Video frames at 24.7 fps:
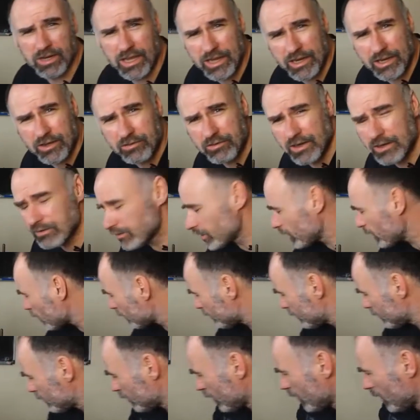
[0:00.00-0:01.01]
lying around the
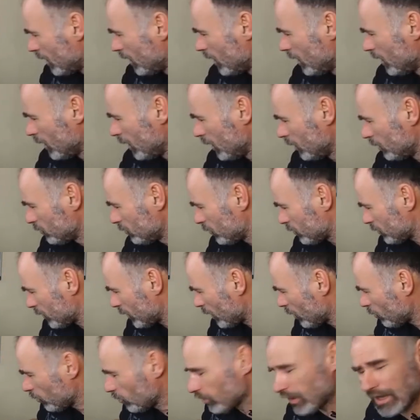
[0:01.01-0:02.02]
office. Just
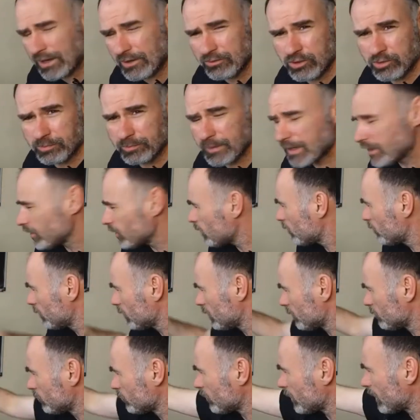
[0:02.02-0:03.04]
an old loudspeaker
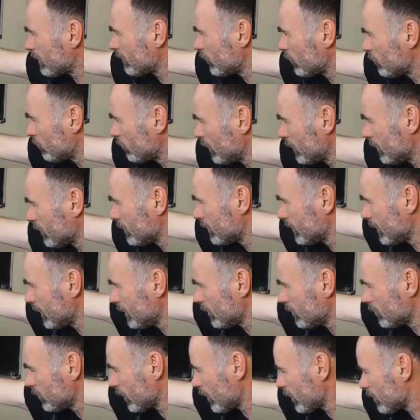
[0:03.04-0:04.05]
which I'm driving with a
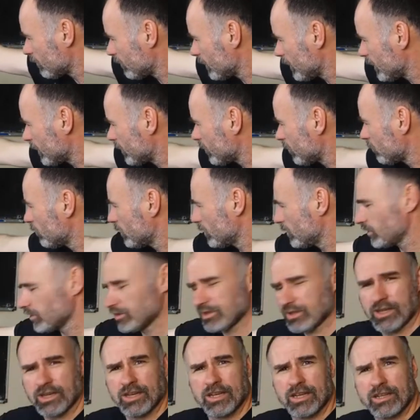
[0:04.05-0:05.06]
signal generator which
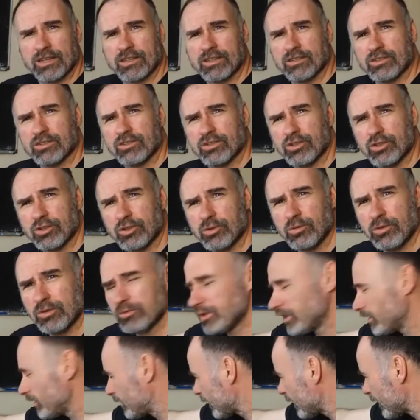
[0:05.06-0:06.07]
is connected to,
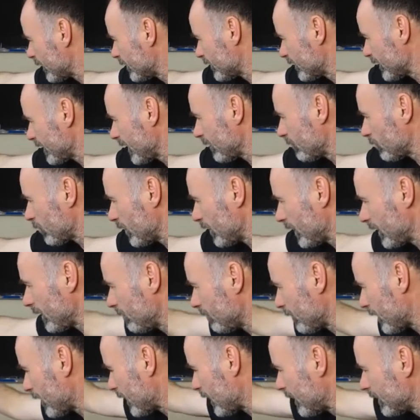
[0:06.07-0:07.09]
you can't see it but
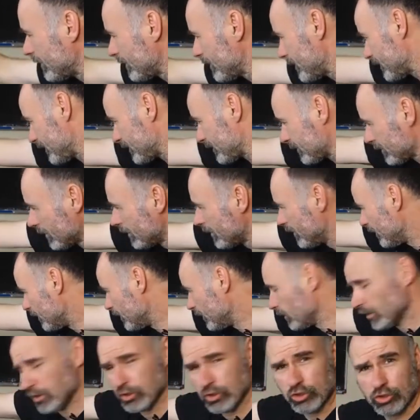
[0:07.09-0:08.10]
hidden behind this
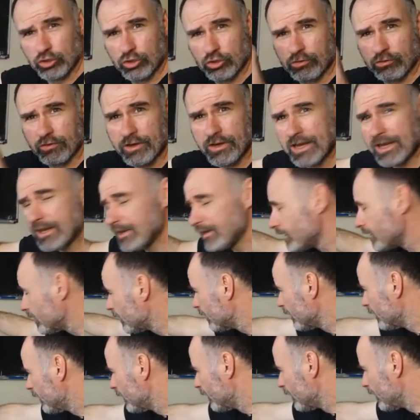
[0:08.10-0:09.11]
screen
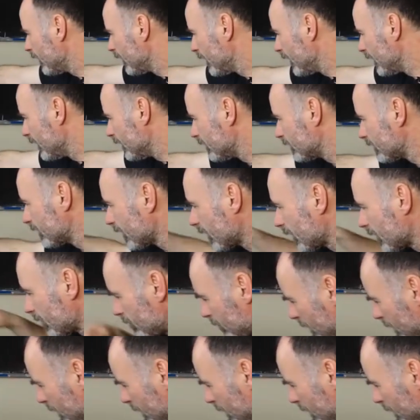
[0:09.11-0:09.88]
is a